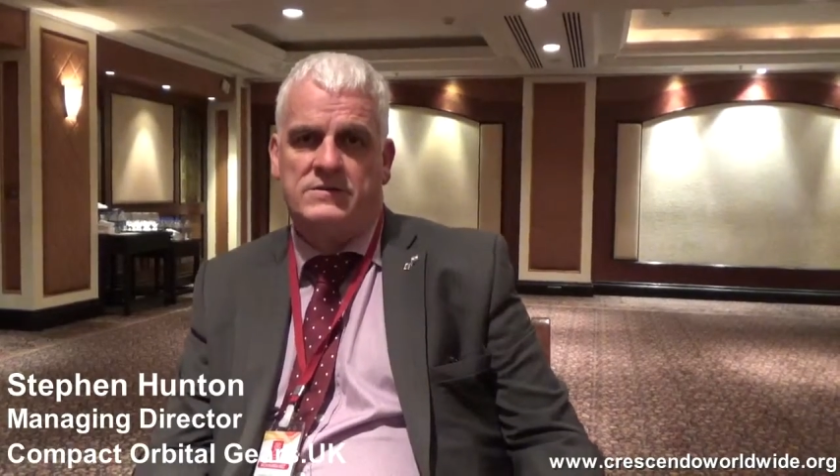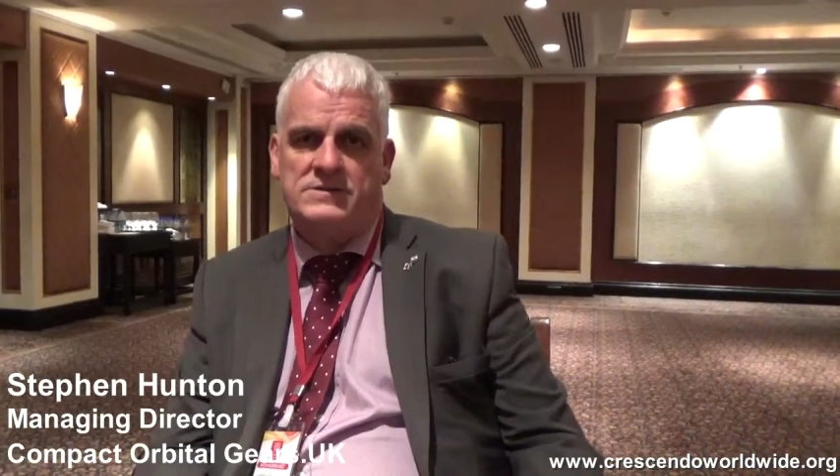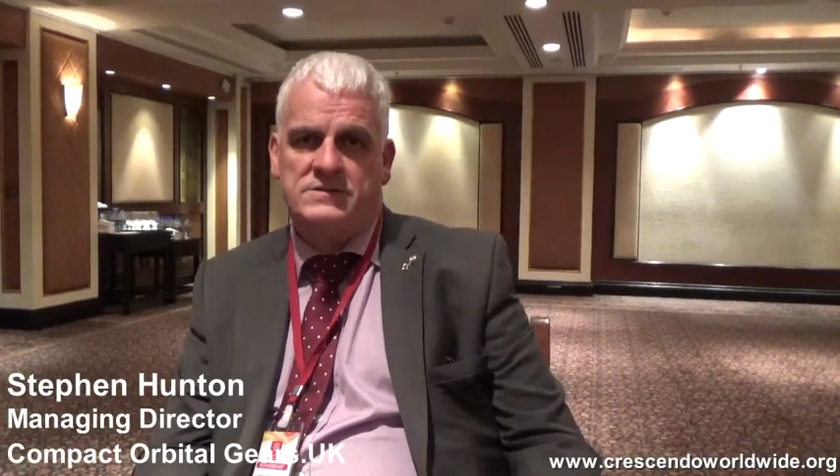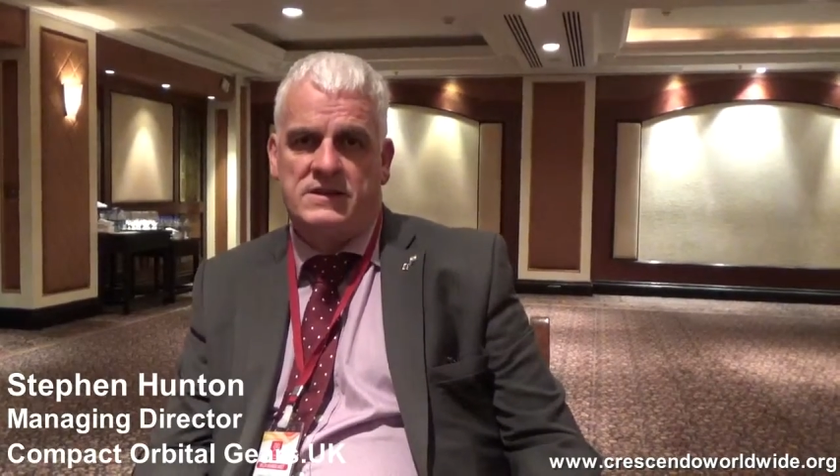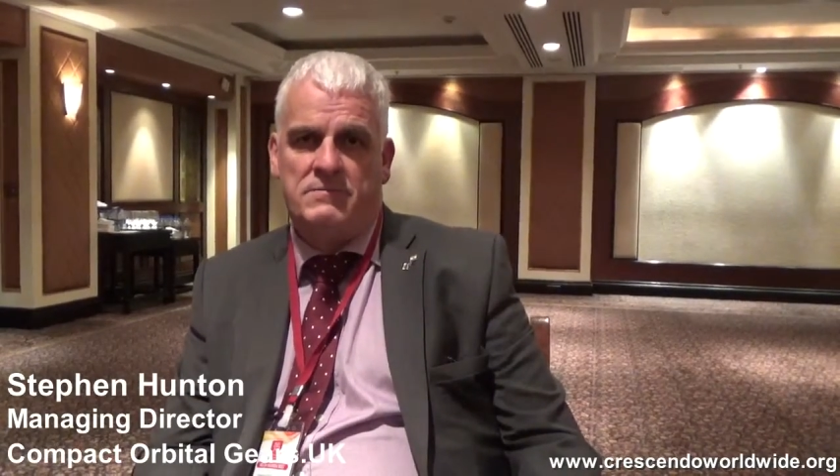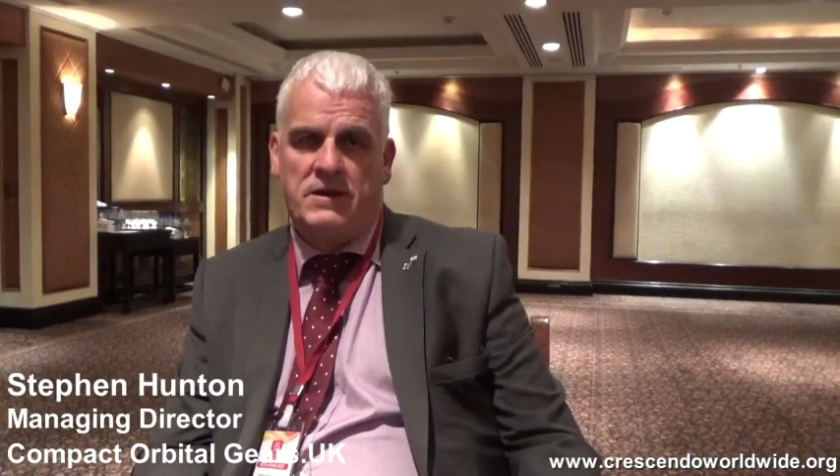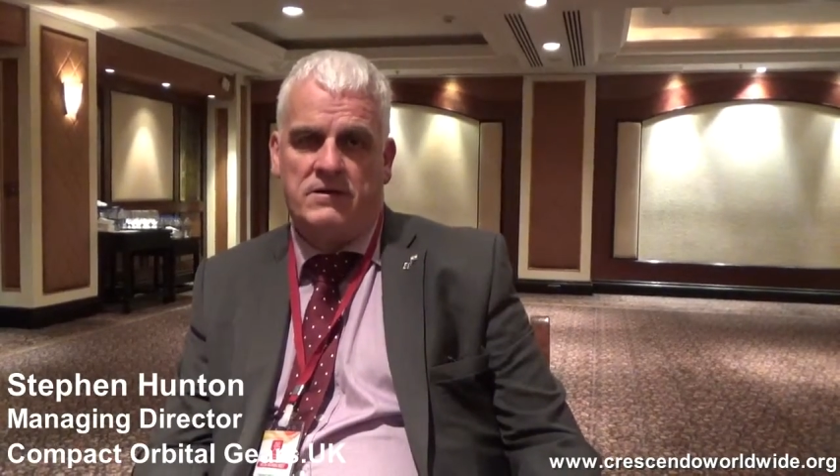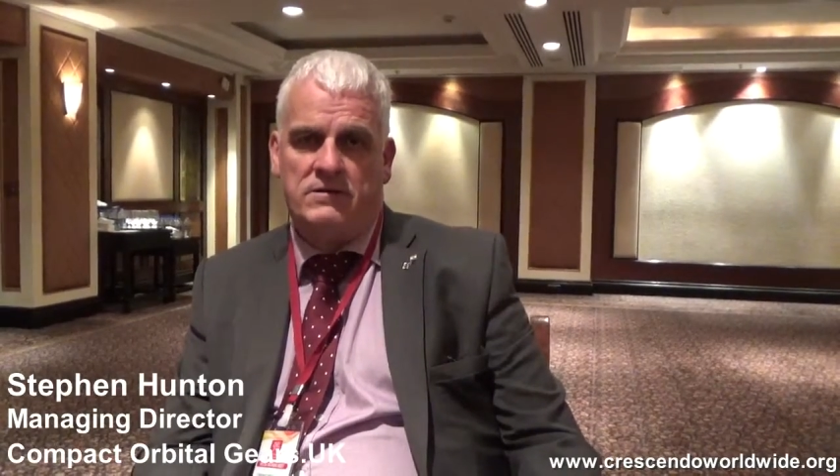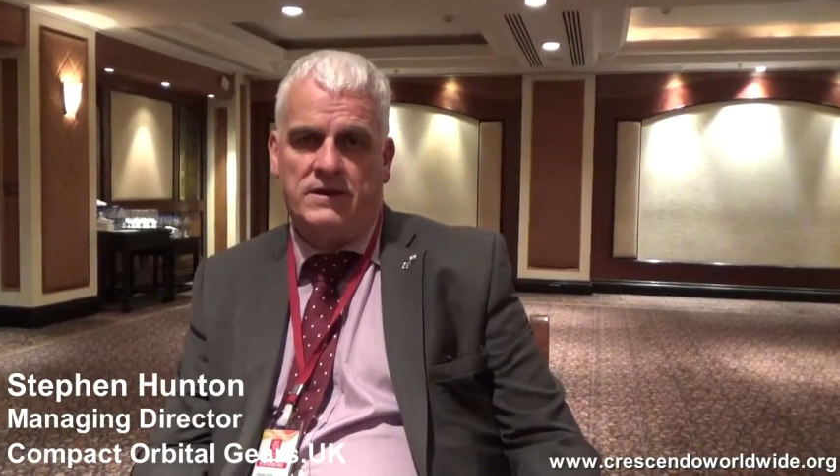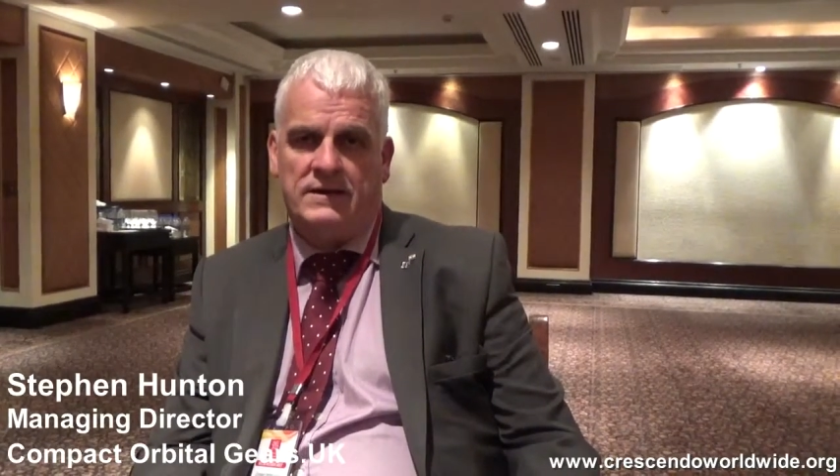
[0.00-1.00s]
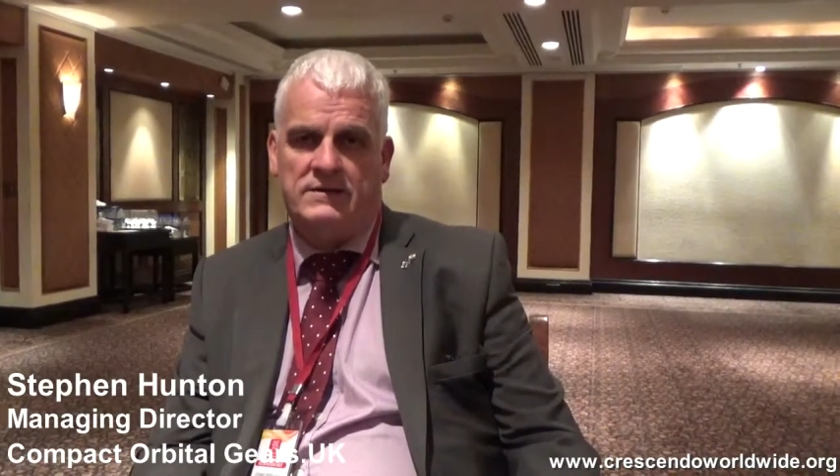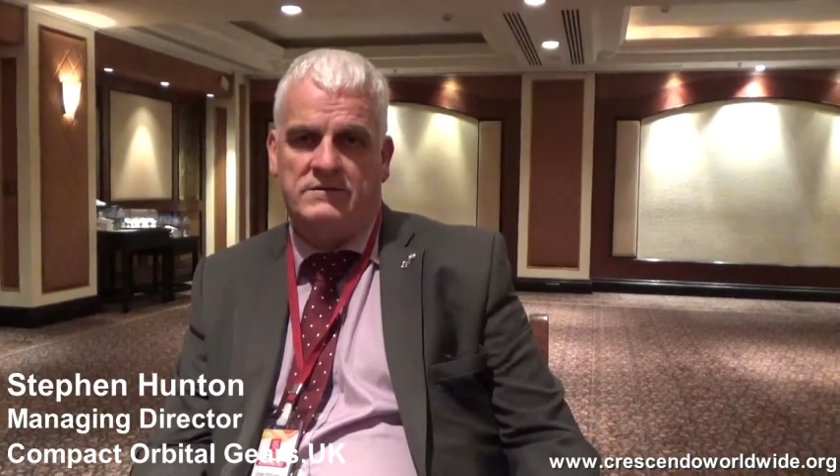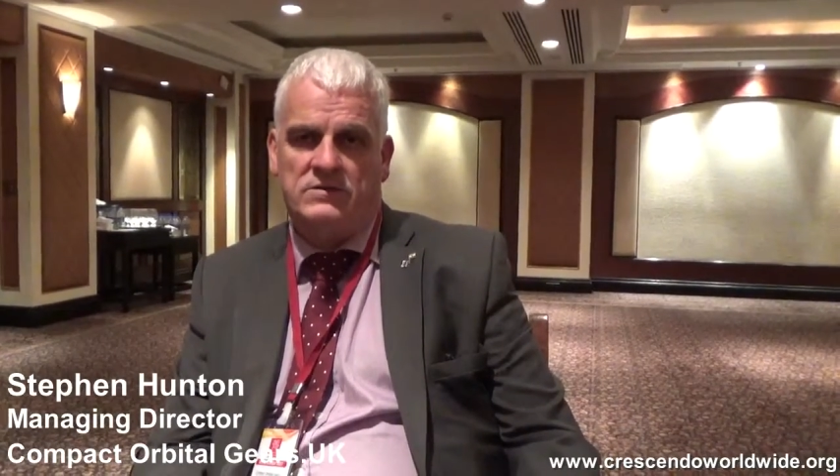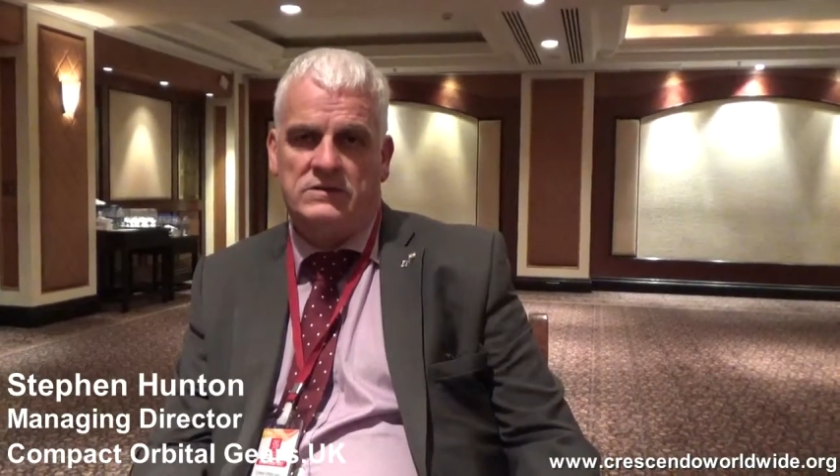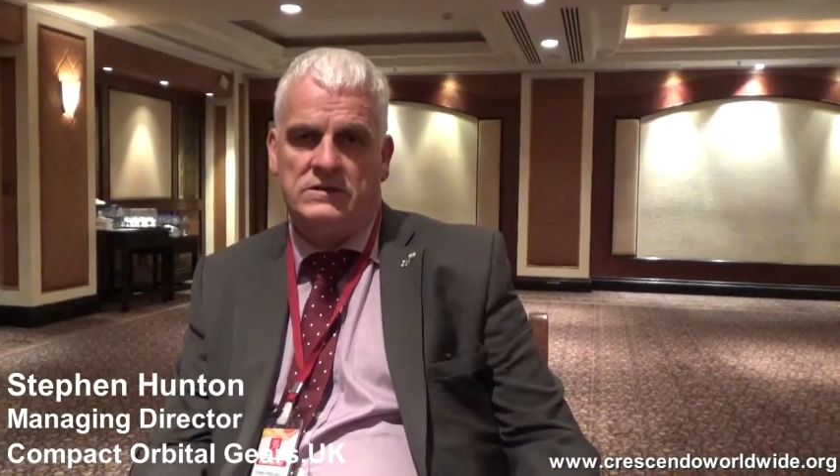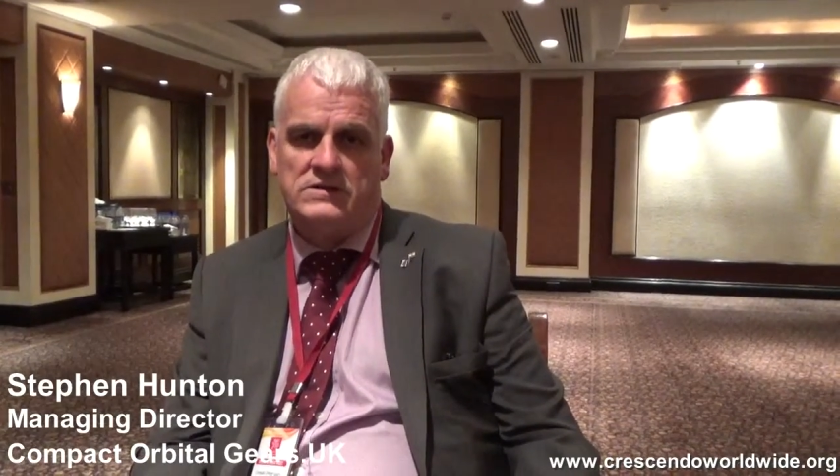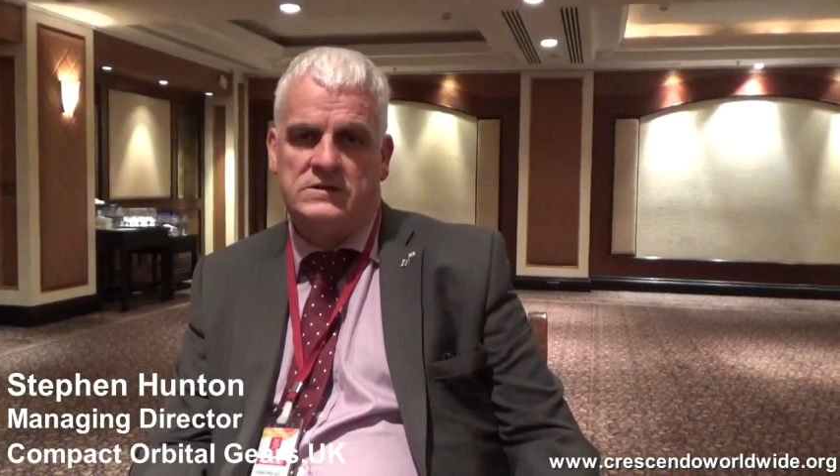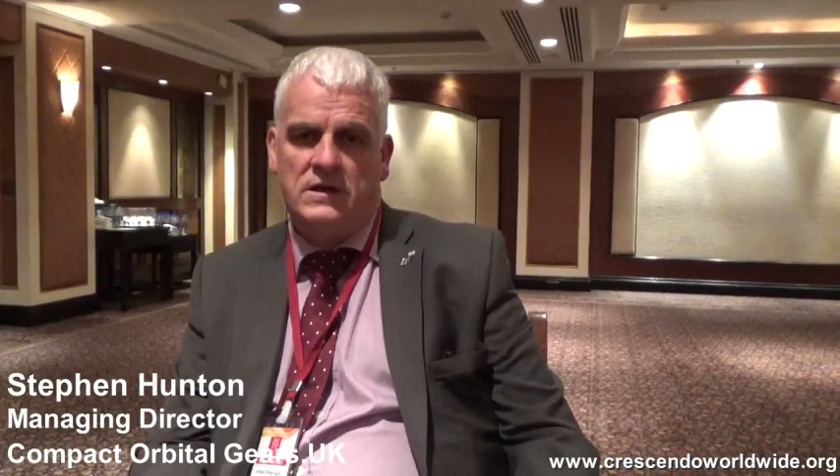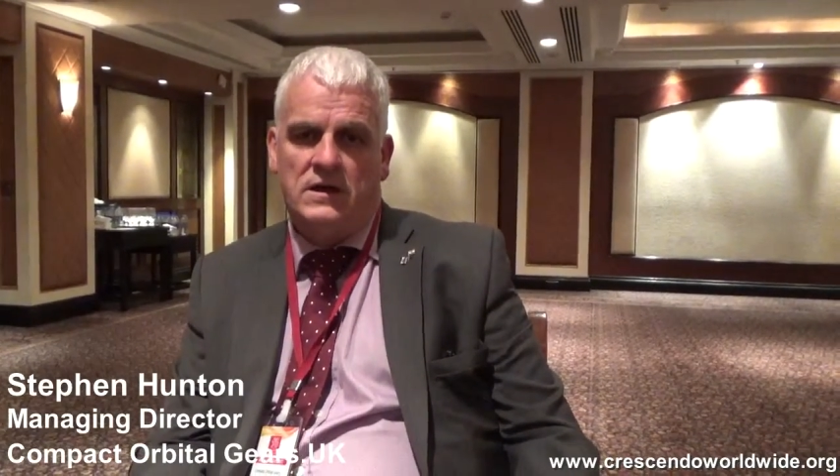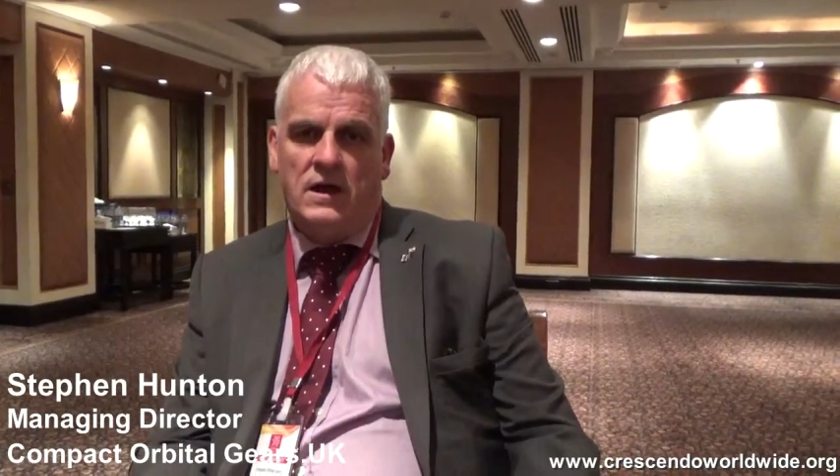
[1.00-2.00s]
sea power activities.